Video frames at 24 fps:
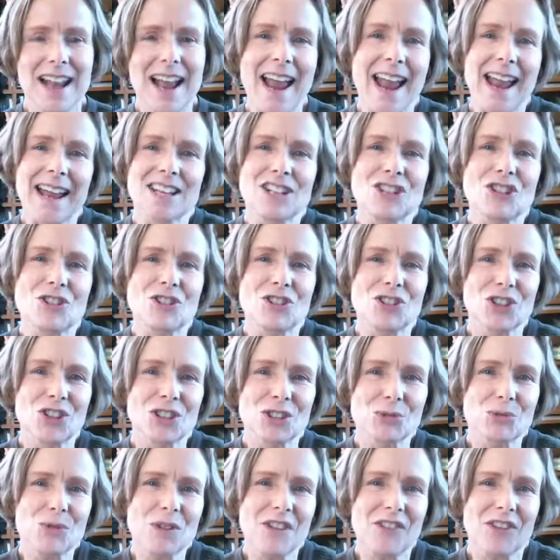And to
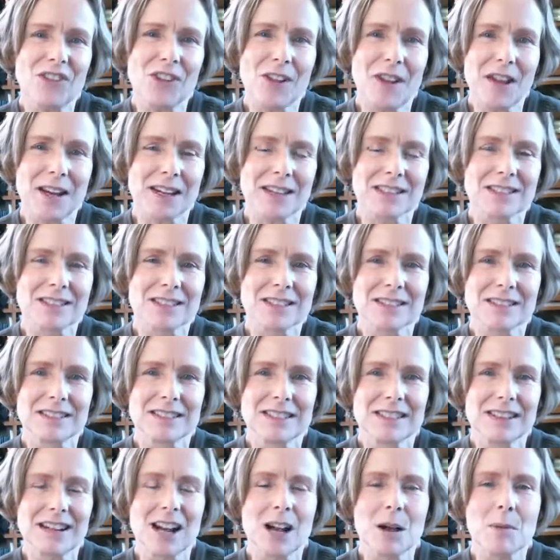just reflect
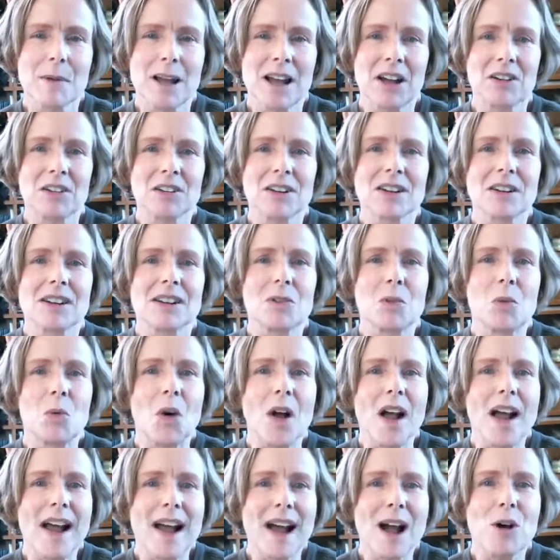about
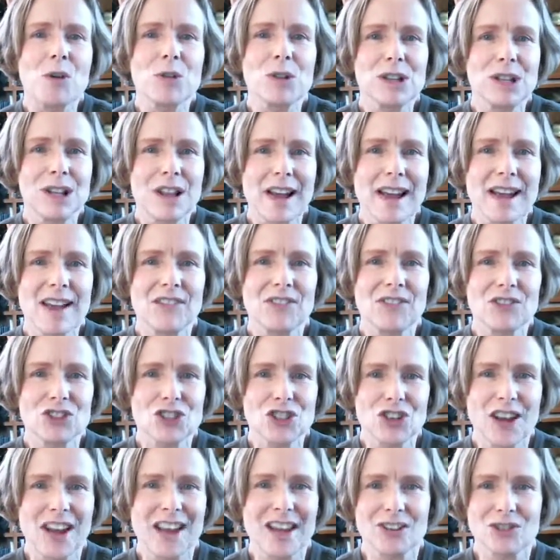how life
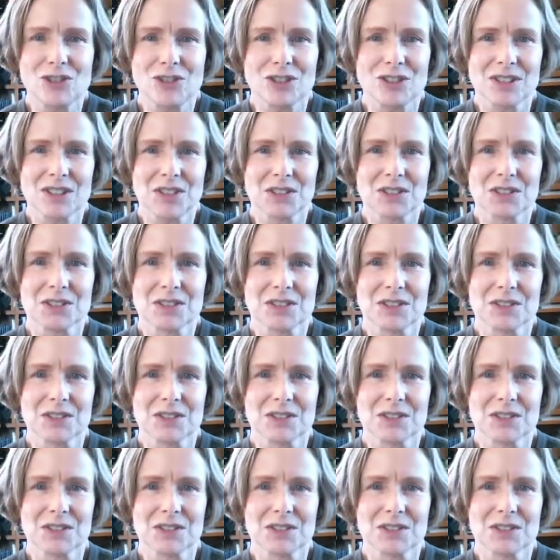changes